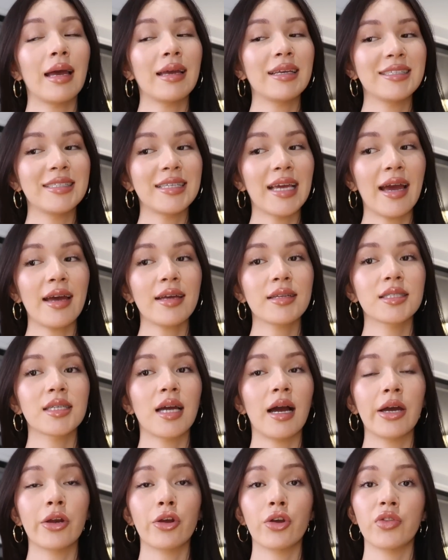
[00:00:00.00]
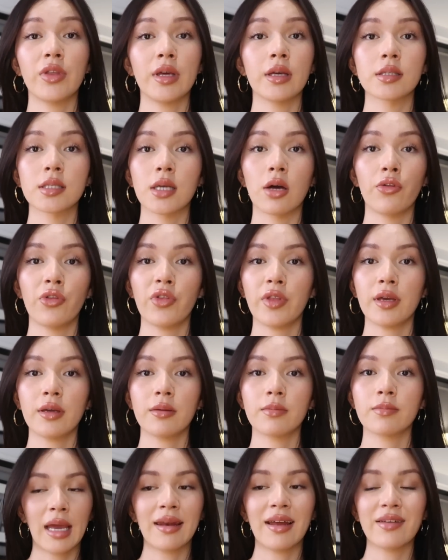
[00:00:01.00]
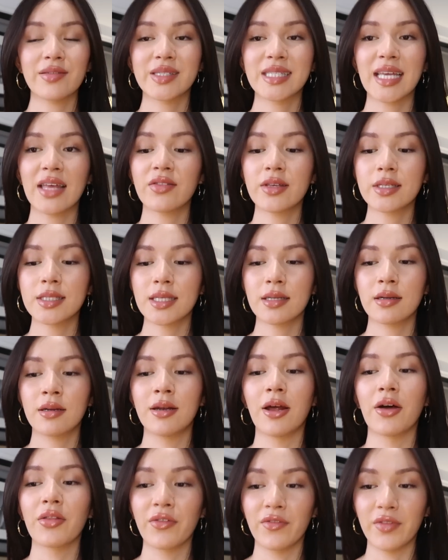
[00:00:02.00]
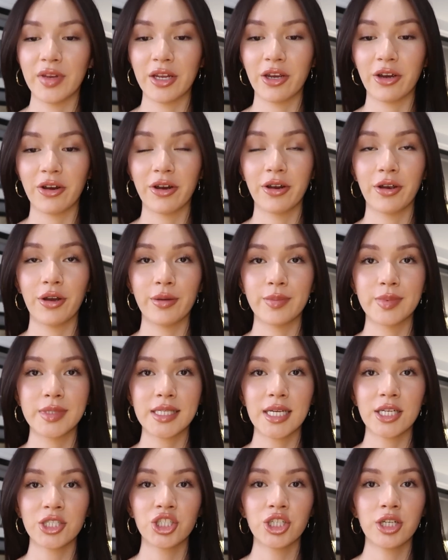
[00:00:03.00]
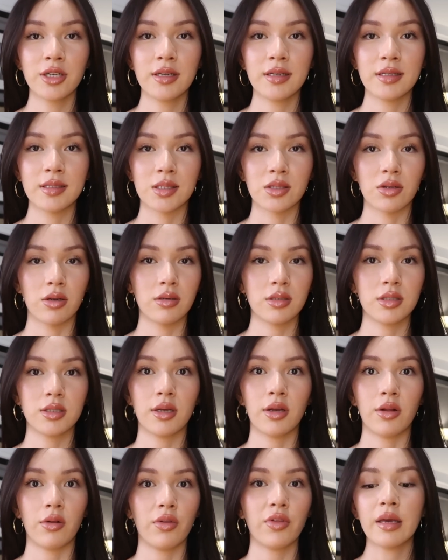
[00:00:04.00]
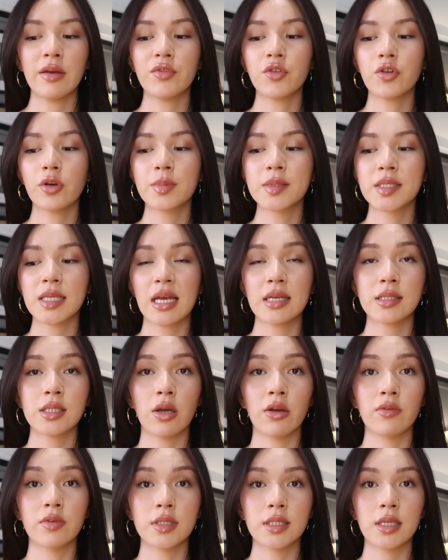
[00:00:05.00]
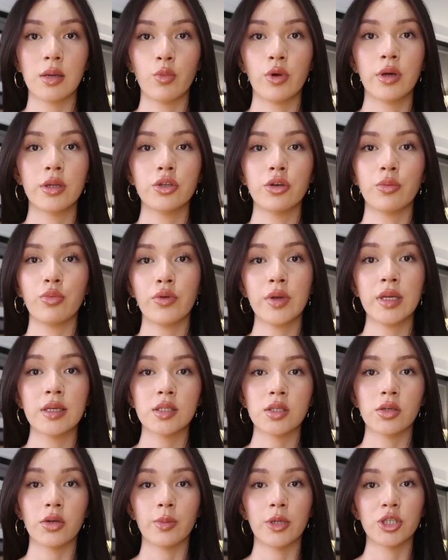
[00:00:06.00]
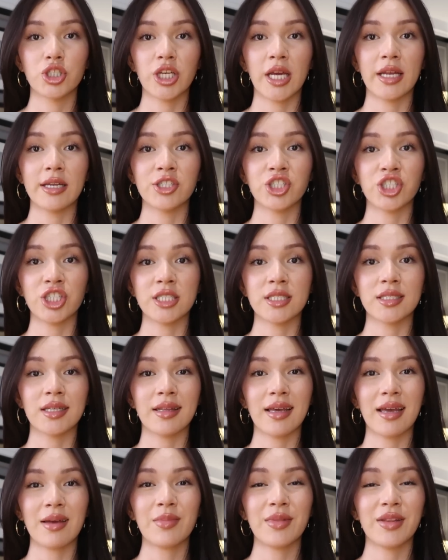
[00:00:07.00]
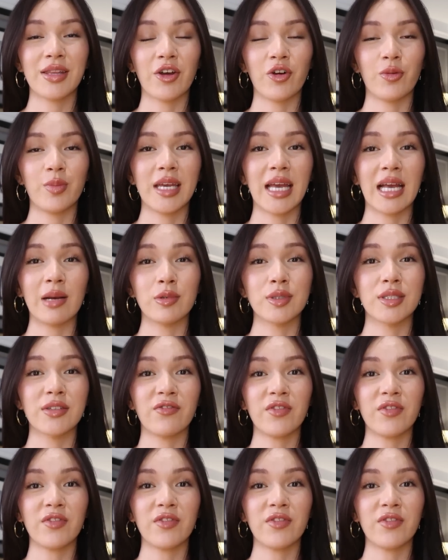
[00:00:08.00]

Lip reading: yet I don't think it's healthy. And I've said this in another video, obsession is not healthy. If you obsess over someone, you're putting so much energy into them, they'll be able to